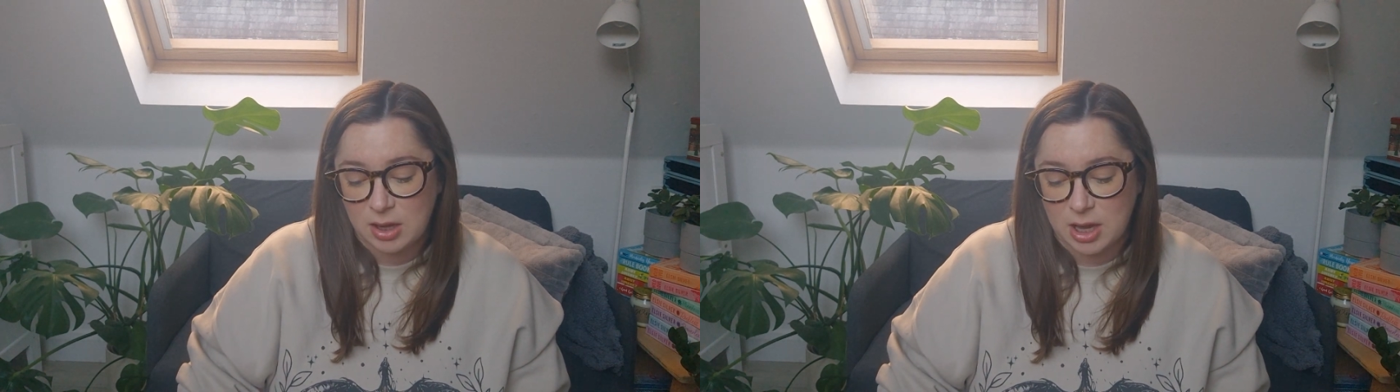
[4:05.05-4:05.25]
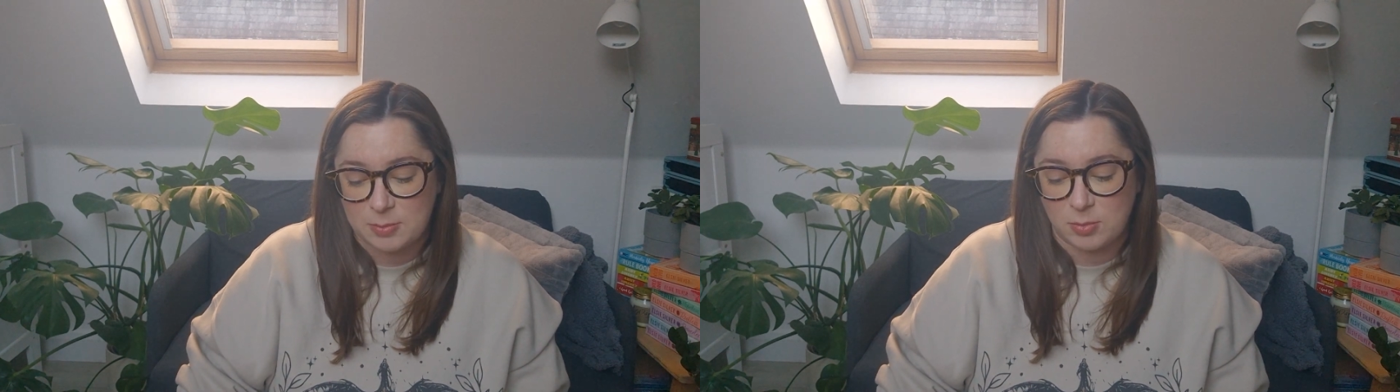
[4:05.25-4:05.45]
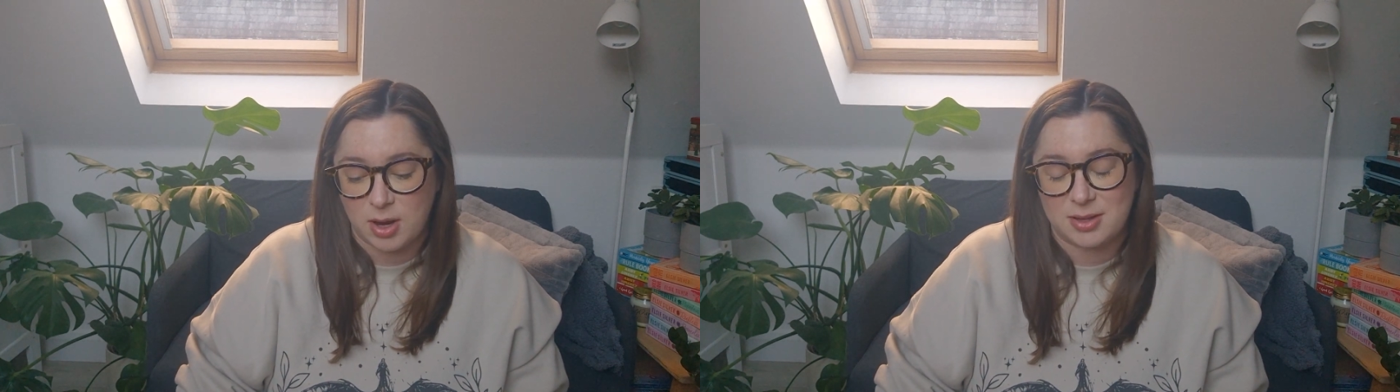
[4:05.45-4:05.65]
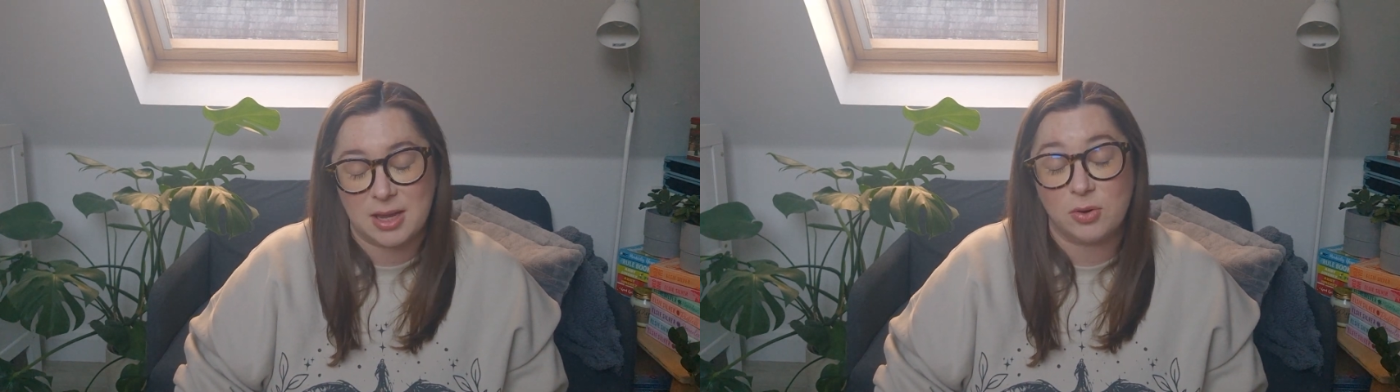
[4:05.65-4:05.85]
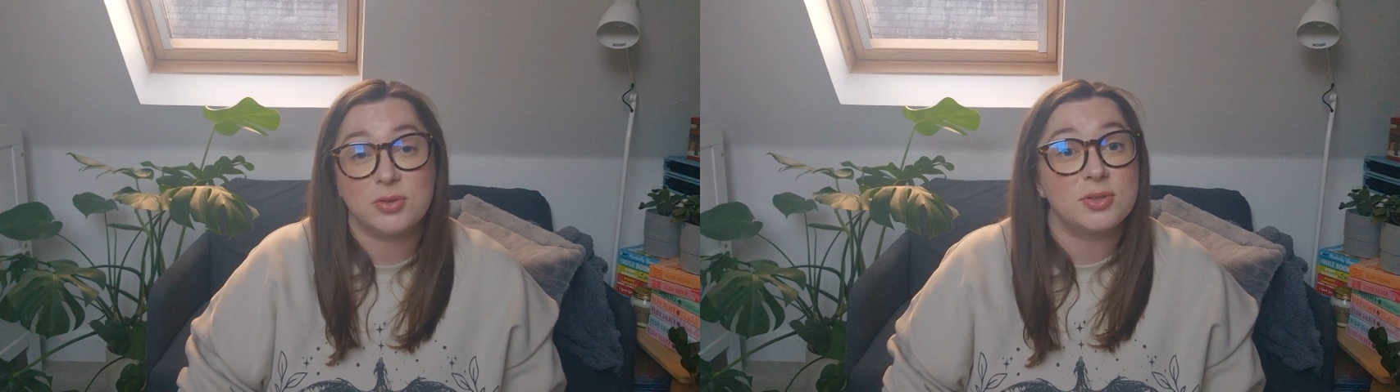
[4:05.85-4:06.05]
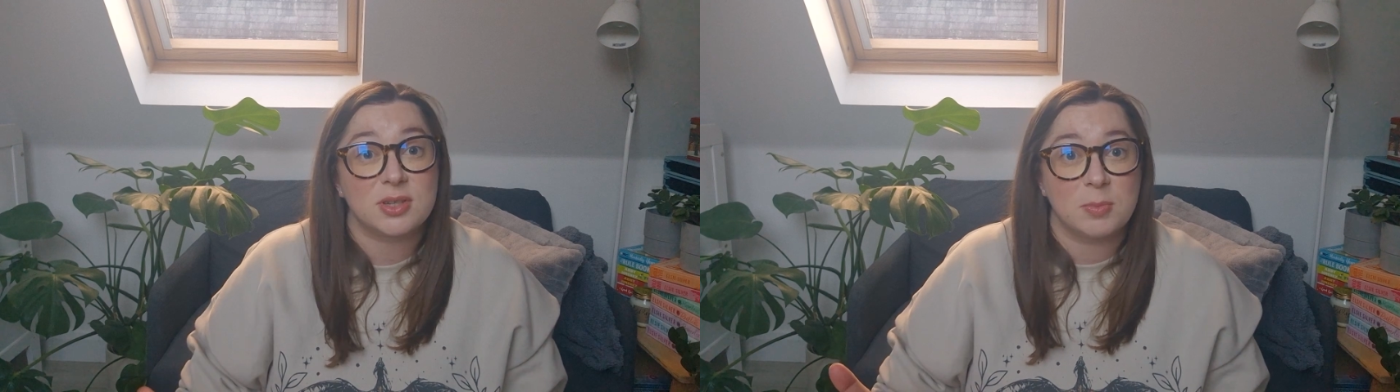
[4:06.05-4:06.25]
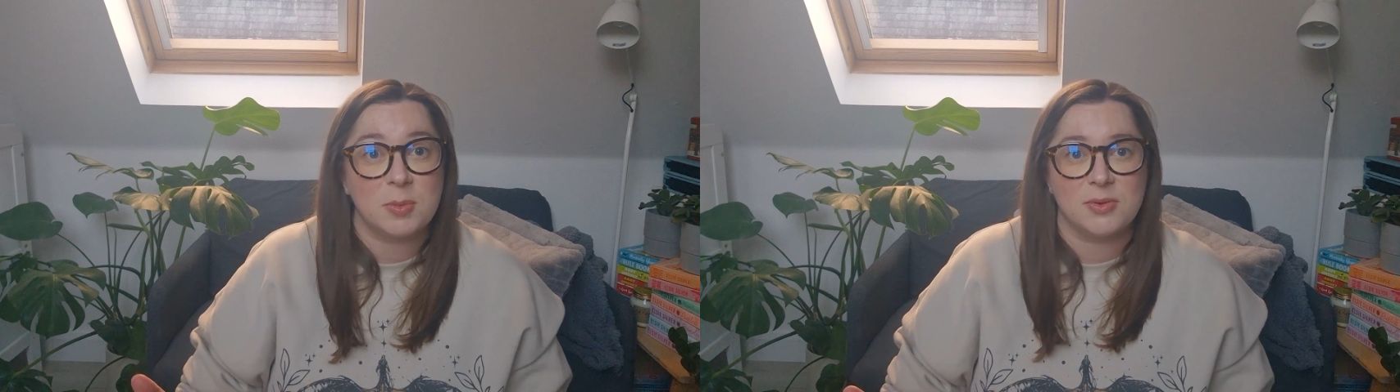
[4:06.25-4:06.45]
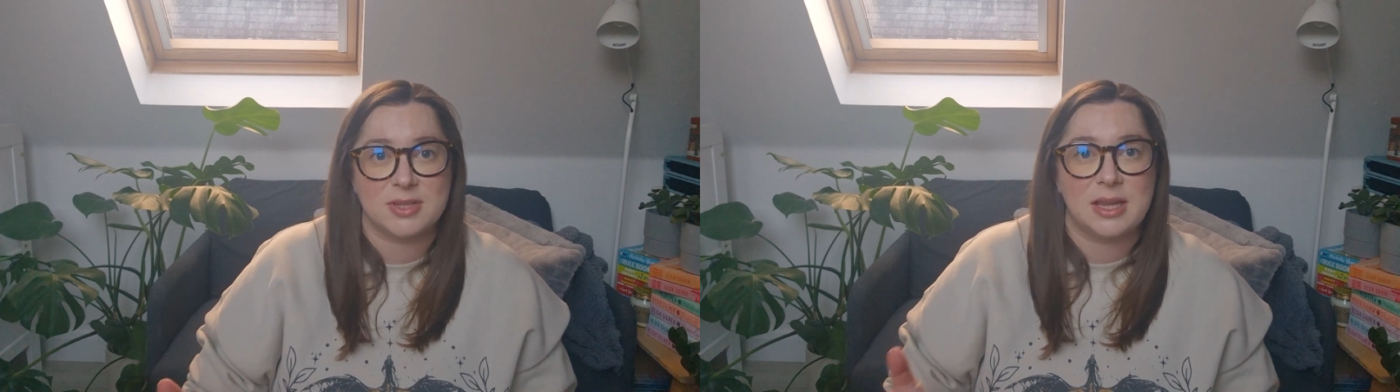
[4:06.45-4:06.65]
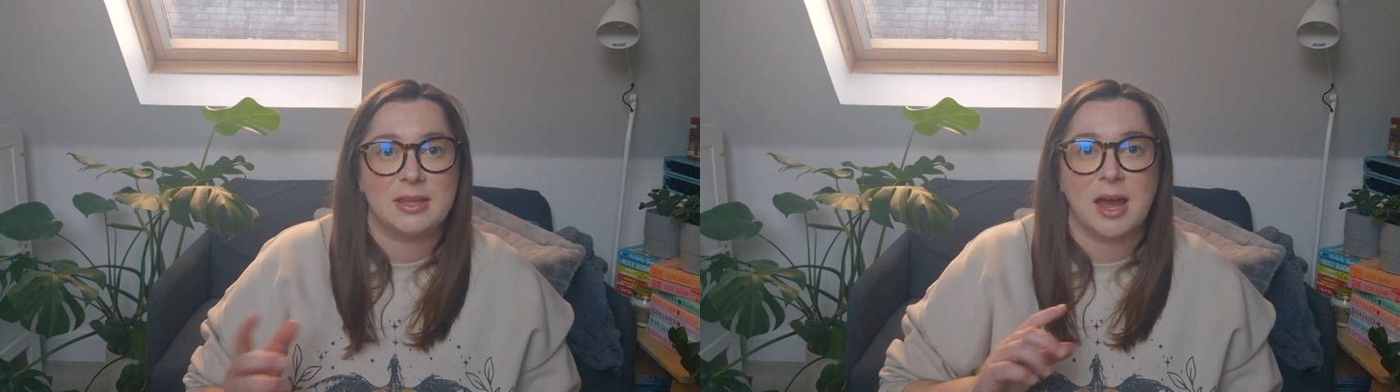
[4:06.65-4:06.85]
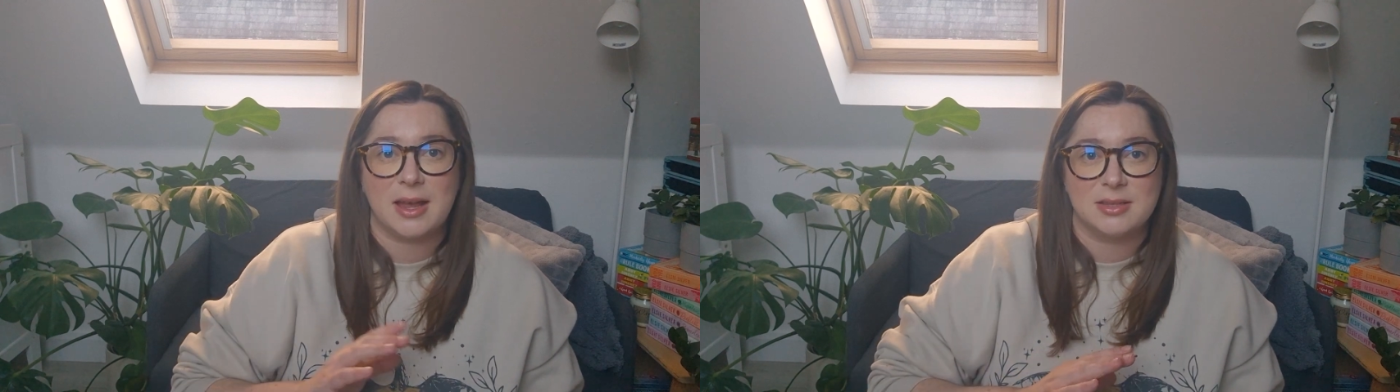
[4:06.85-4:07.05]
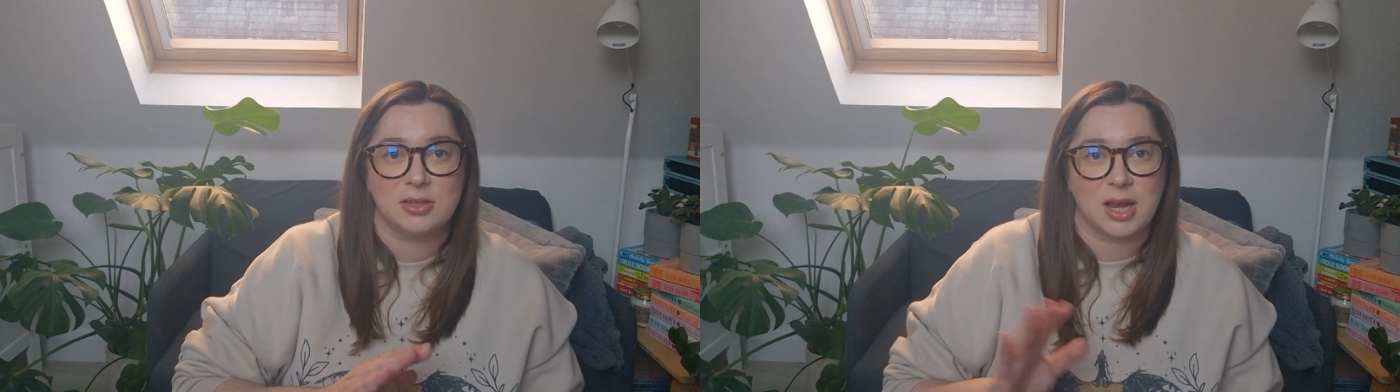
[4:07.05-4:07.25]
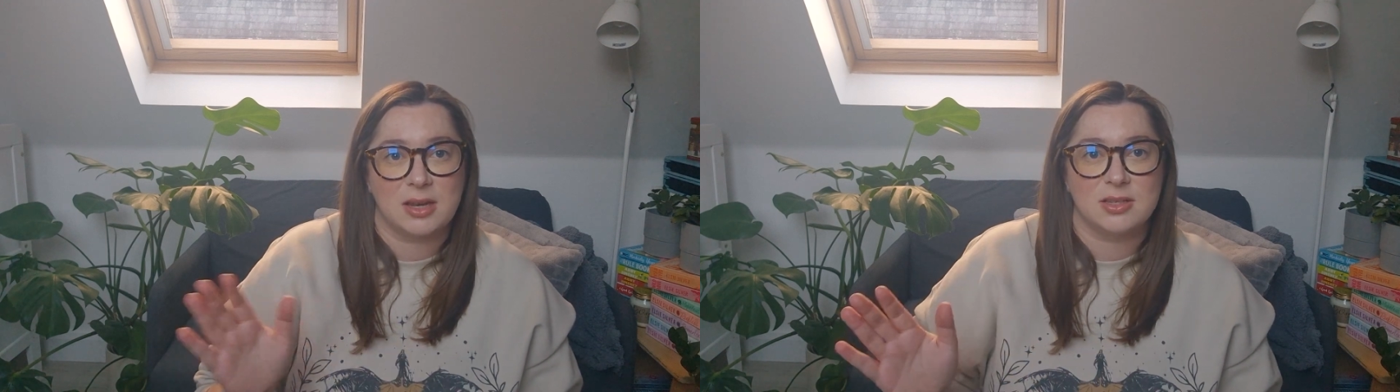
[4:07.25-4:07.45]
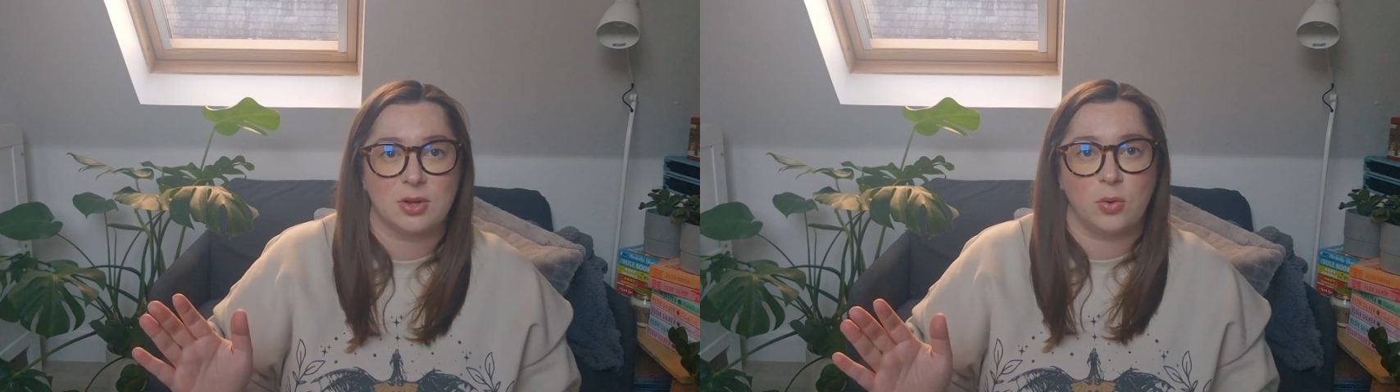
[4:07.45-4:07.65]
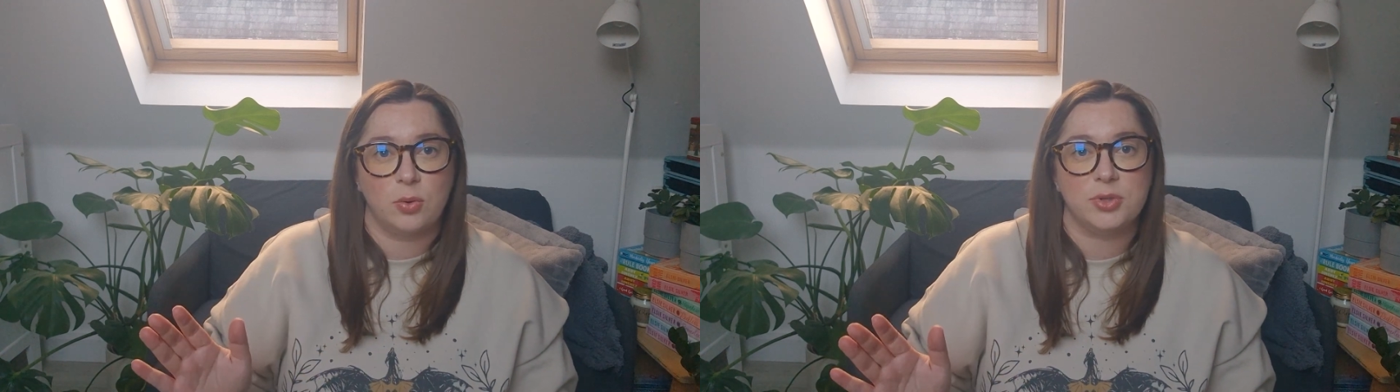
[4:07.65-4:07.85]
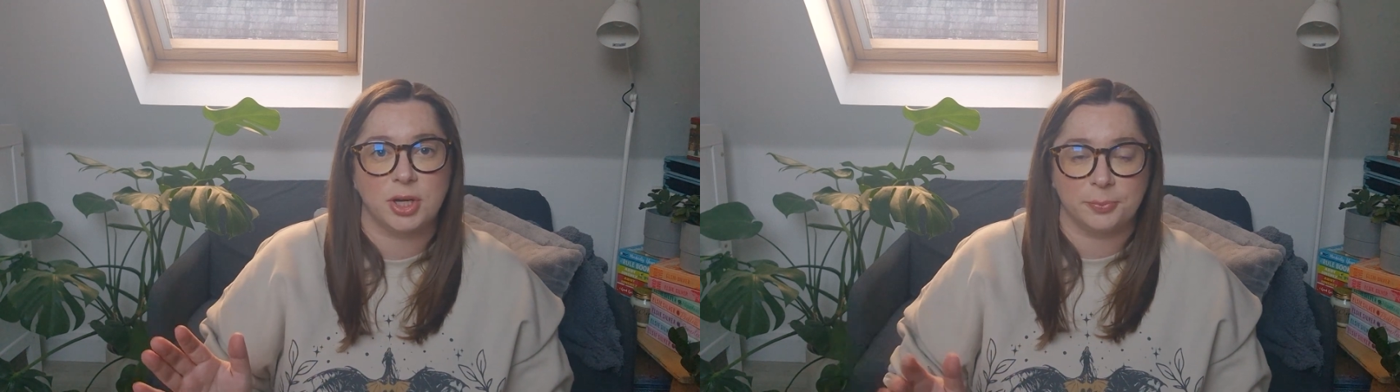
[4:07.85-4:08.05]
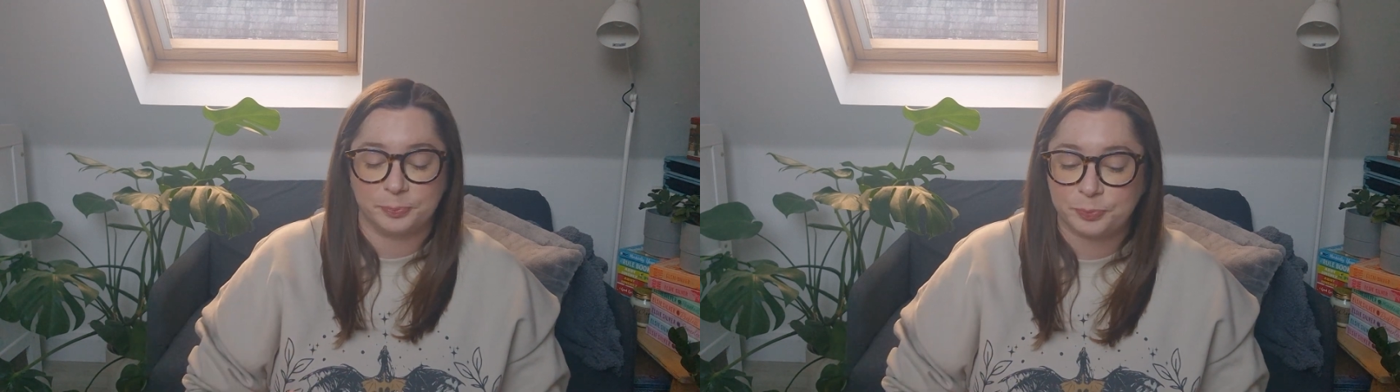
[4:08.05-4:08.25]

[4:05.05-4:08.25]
And then also some people have said that as their kid has got older,